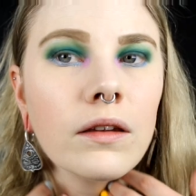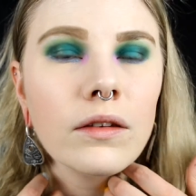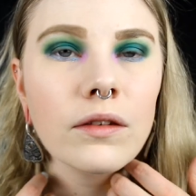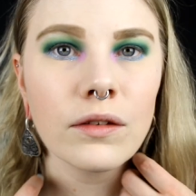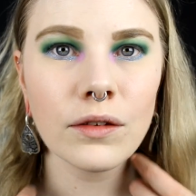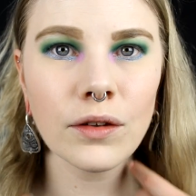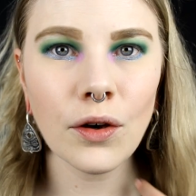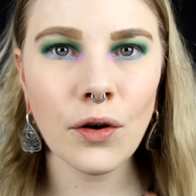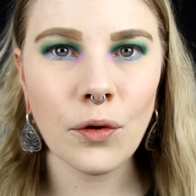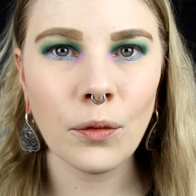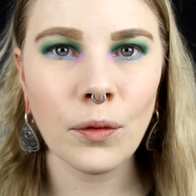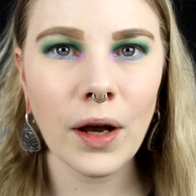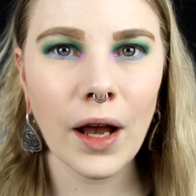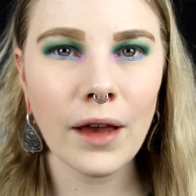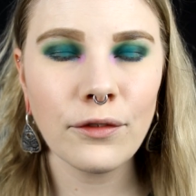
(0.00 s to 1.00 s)

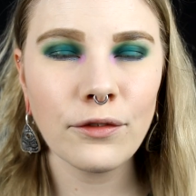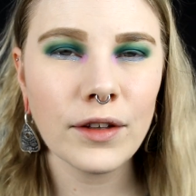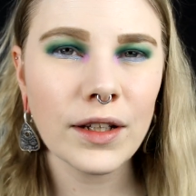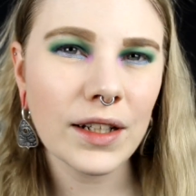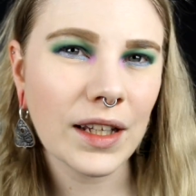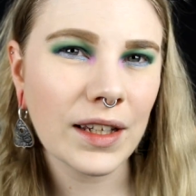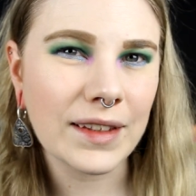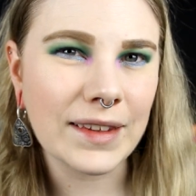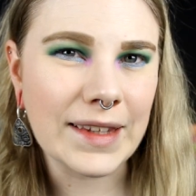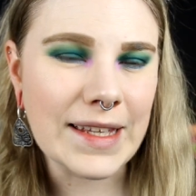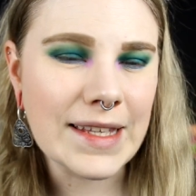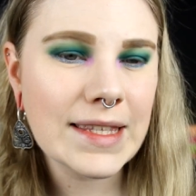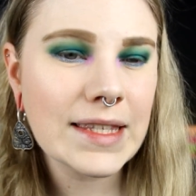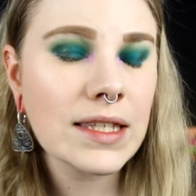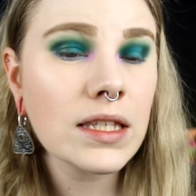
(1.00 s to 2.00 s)
So, I think like
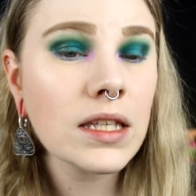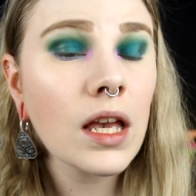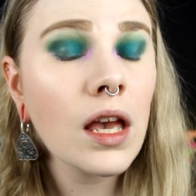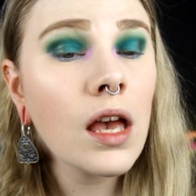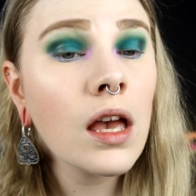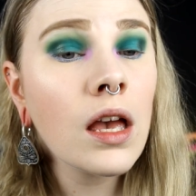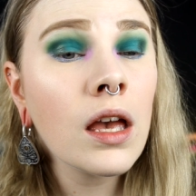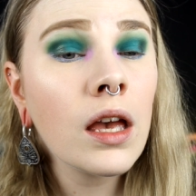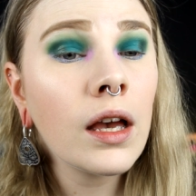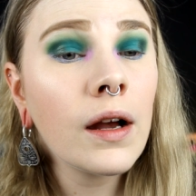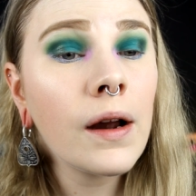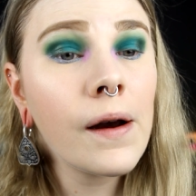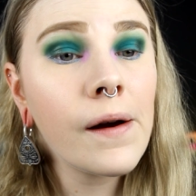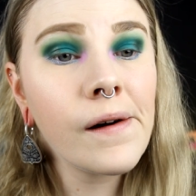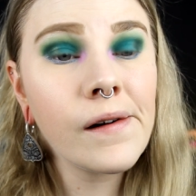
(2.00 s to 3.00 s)
this
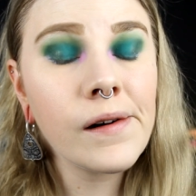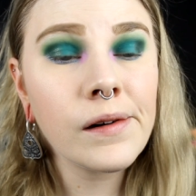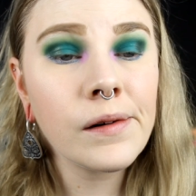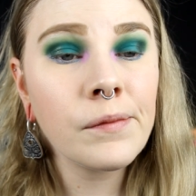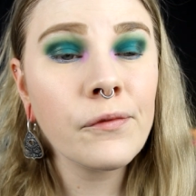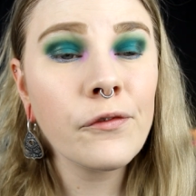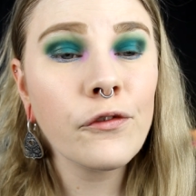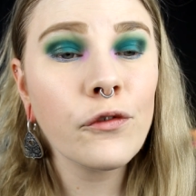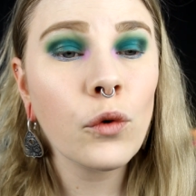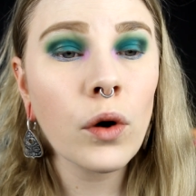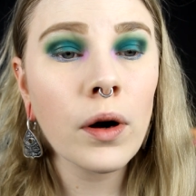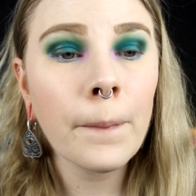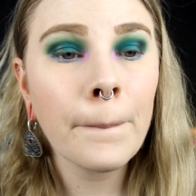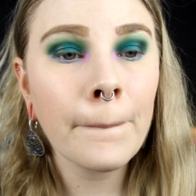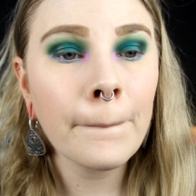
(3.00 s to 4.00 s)
um,
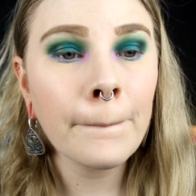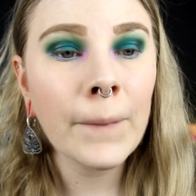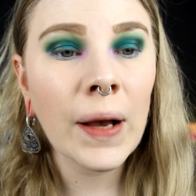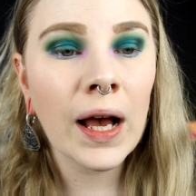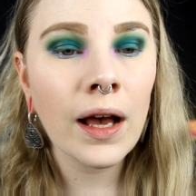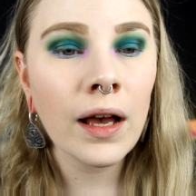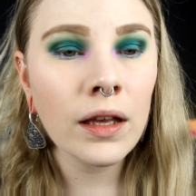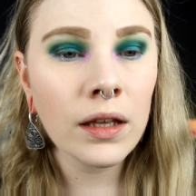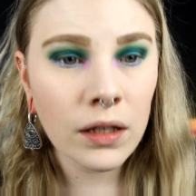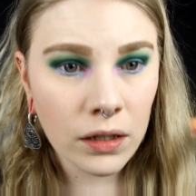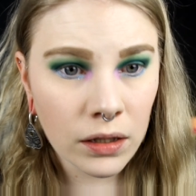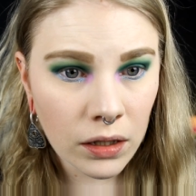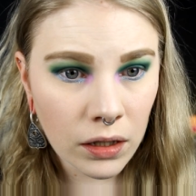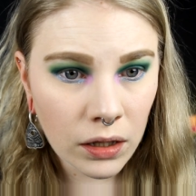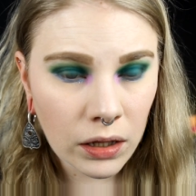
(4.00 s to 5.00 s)
for my
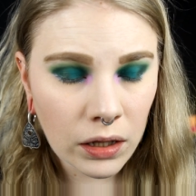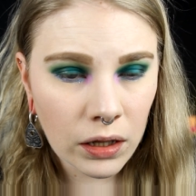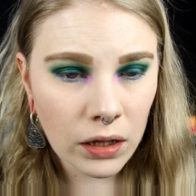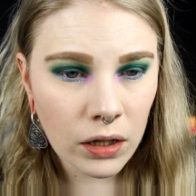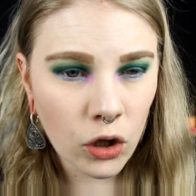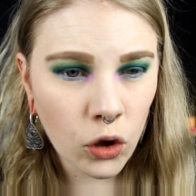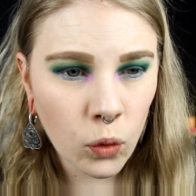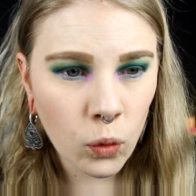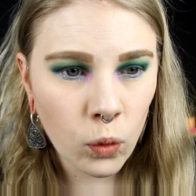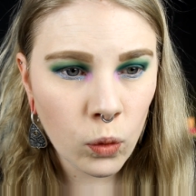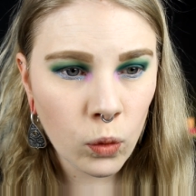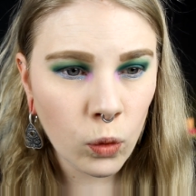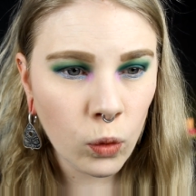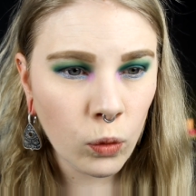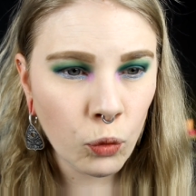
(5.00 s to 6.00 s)
low
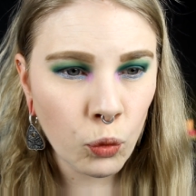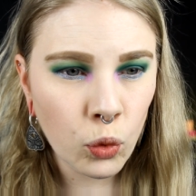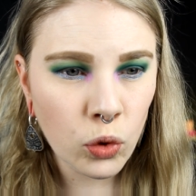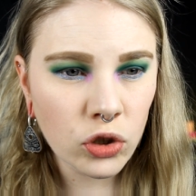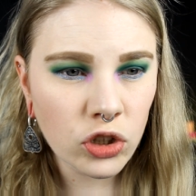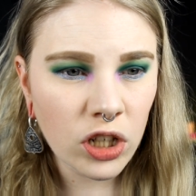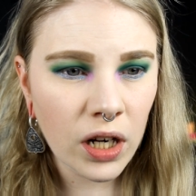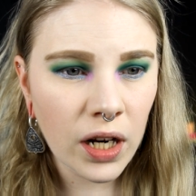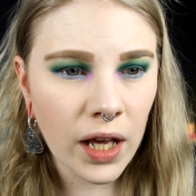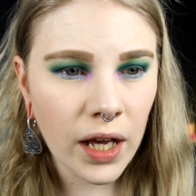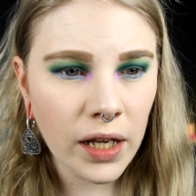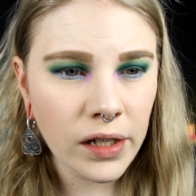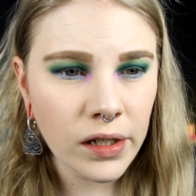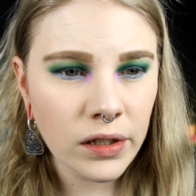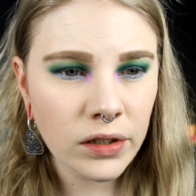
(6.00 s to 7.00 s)

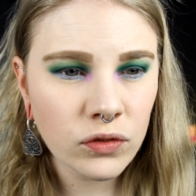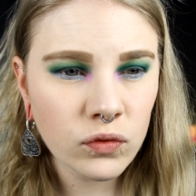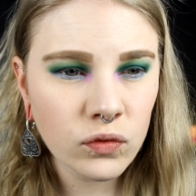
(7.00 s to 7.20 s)
waterline.